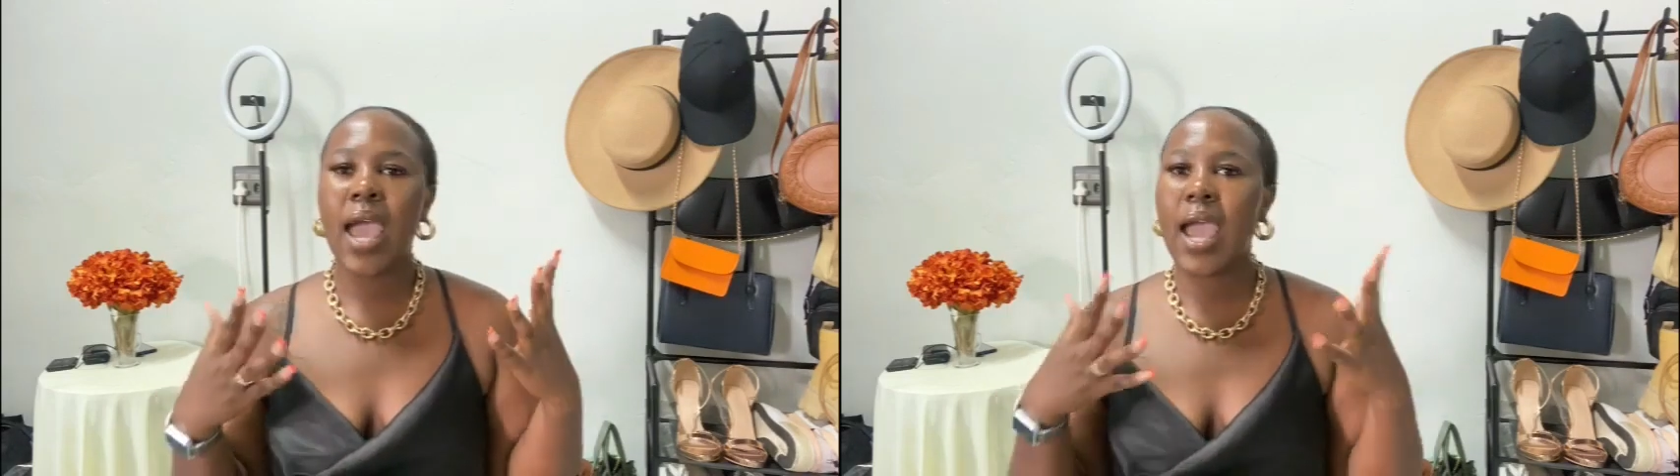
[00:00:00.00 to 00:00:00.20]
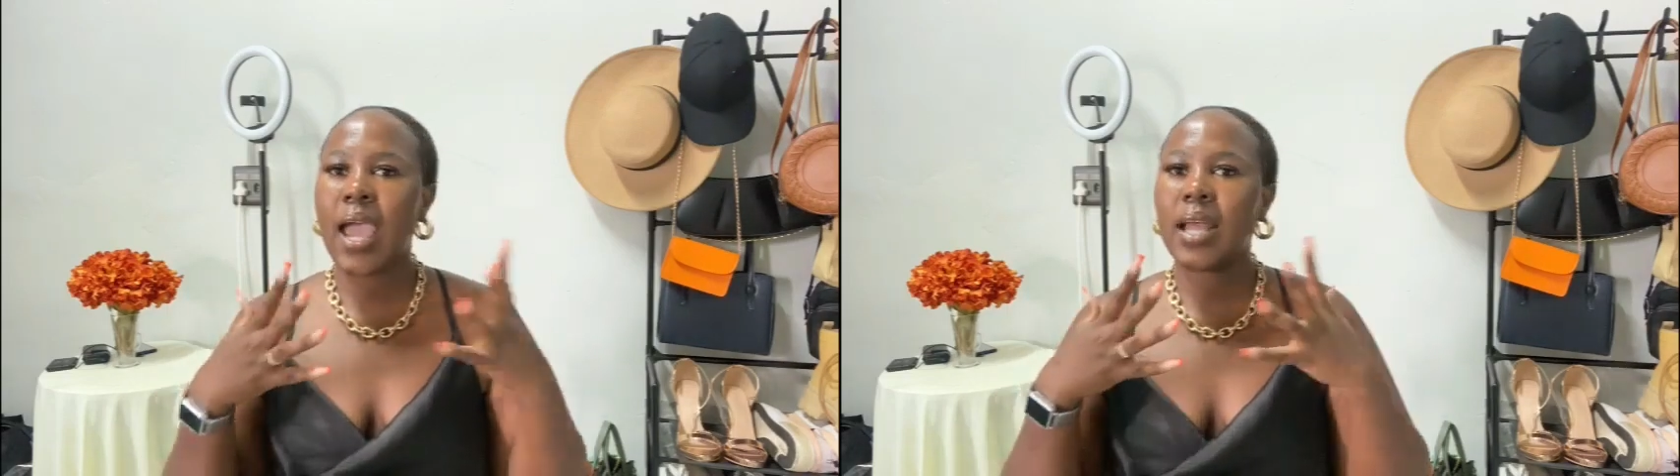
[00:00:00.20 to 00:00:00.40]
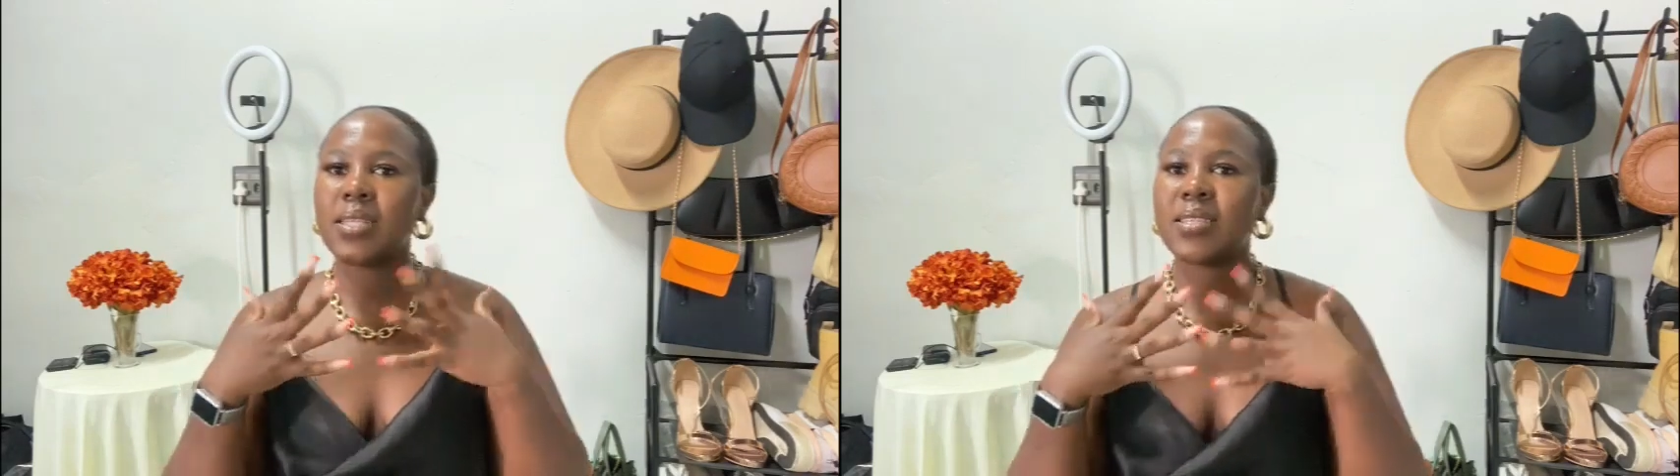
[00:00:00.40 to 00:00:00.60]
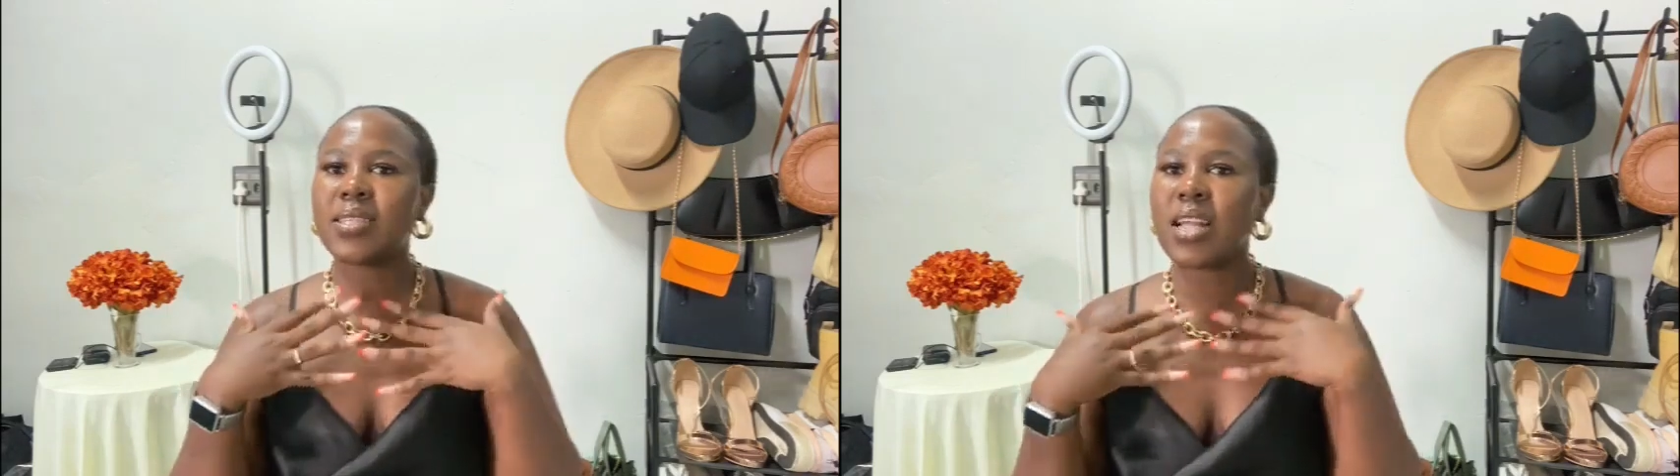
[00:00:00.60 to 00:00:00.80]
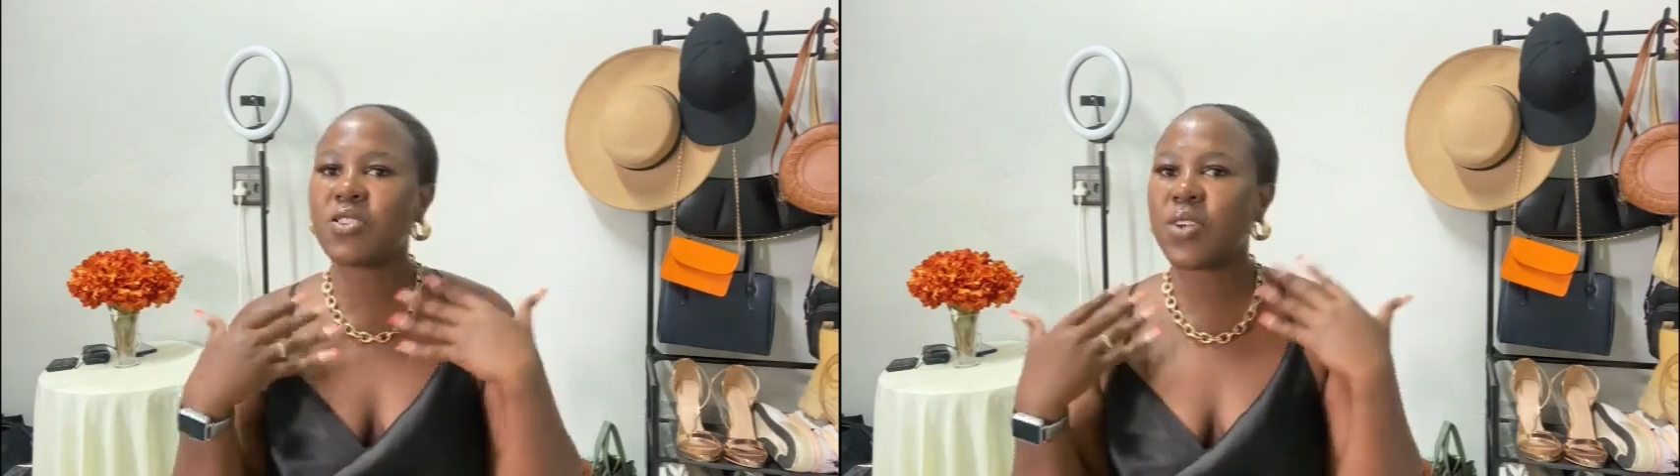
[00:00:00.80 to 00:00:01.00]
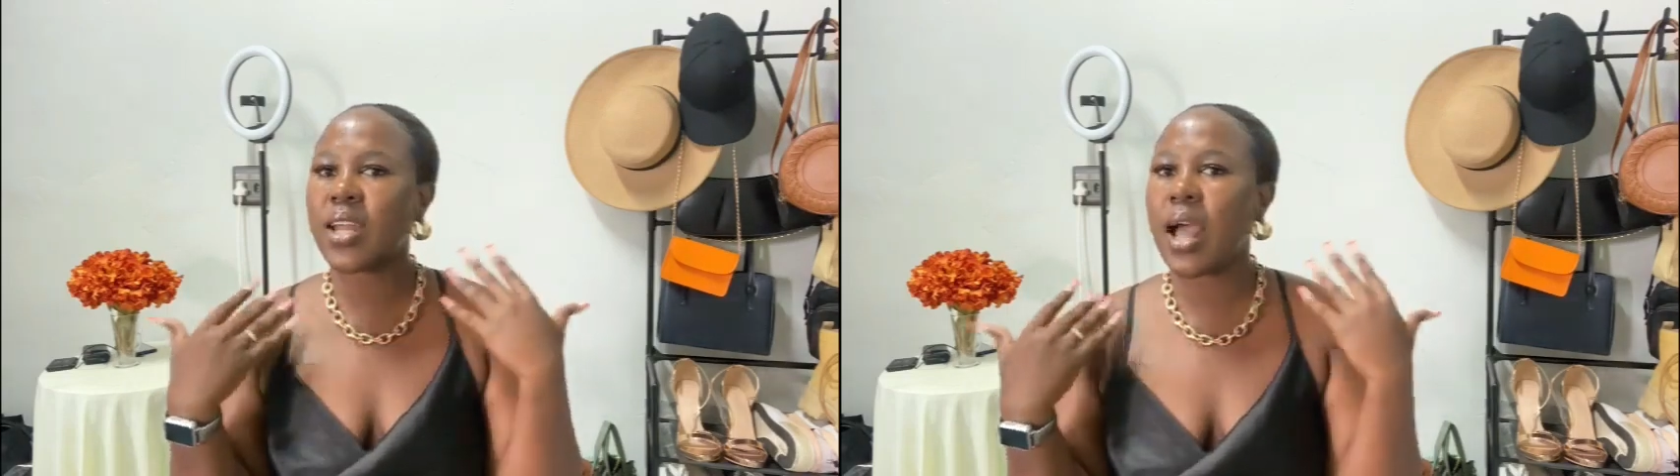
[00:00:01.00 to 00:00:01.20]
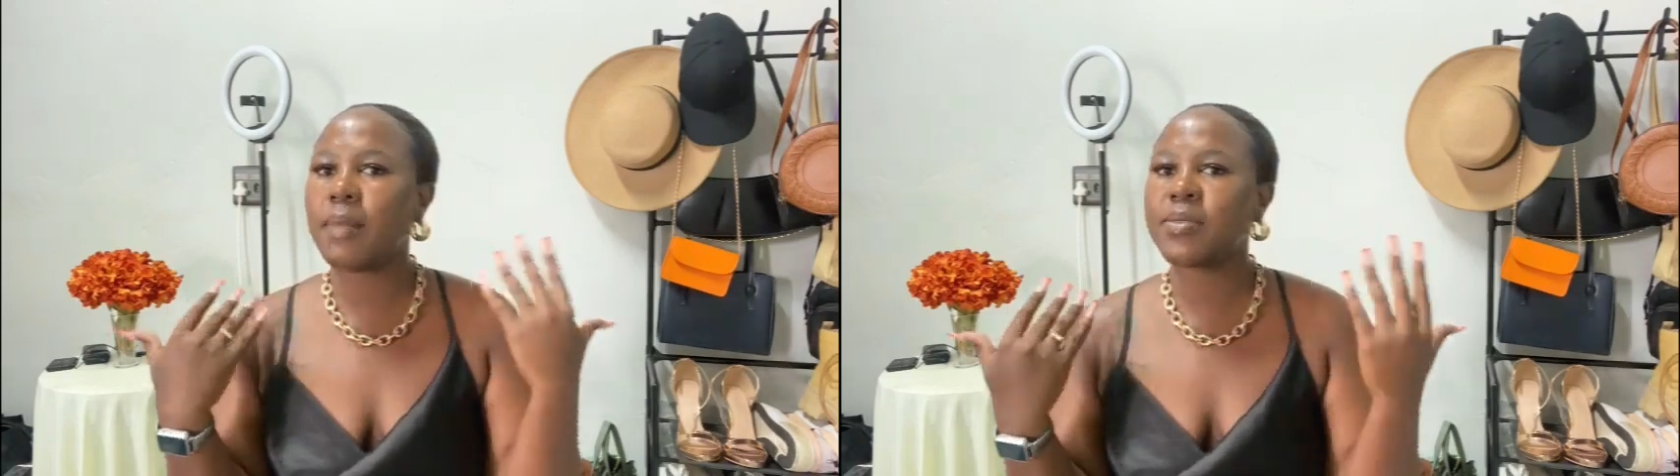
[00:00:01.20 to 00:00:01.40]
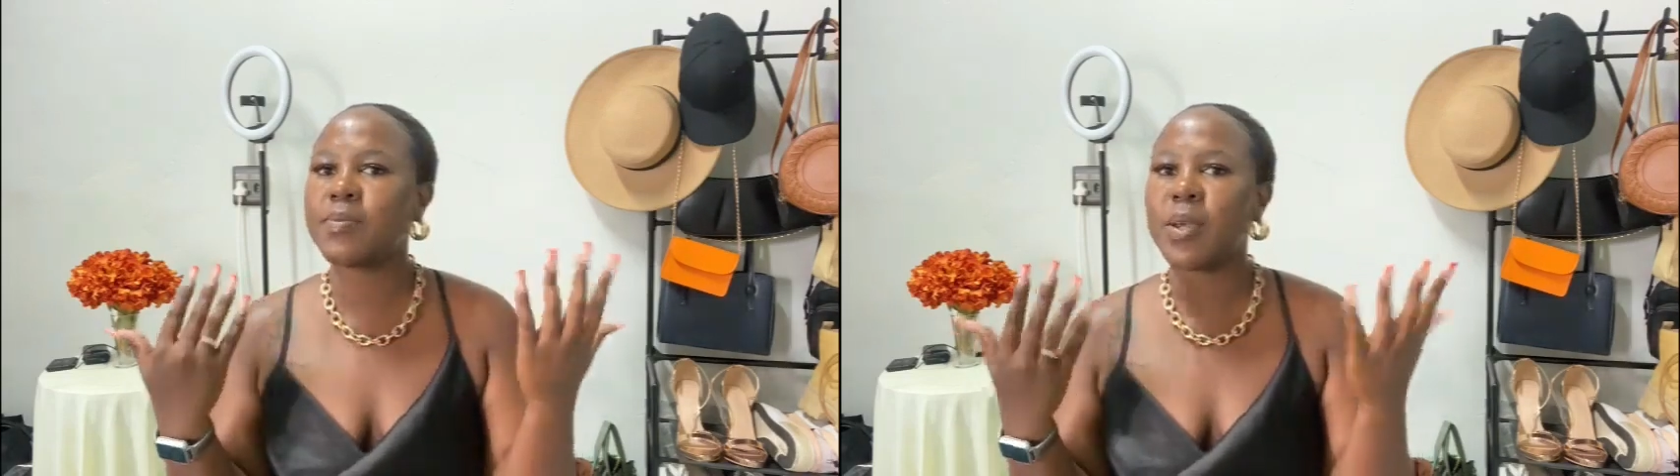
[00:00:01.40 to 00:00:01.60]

And sunscreen helps